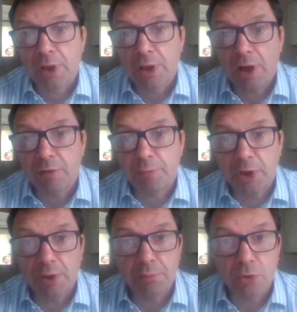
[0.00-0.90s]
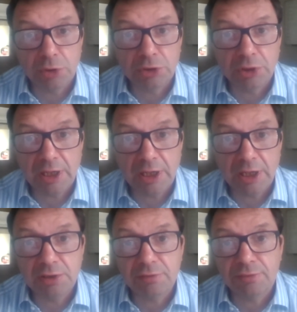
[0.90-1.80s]
have become more
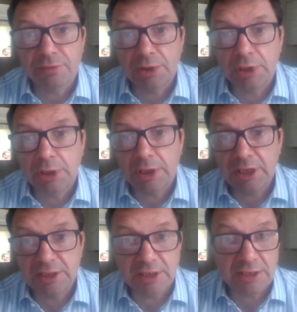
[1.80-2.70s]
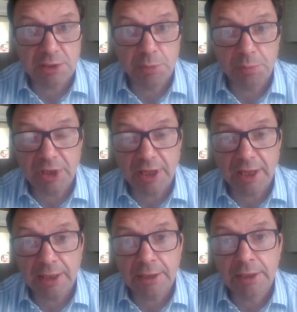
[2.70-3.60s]
attractive. Ixazomib
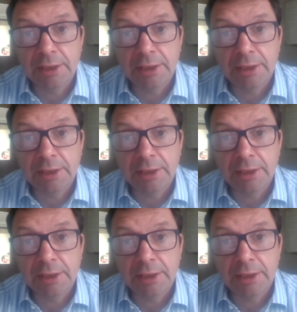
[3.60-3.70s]
again,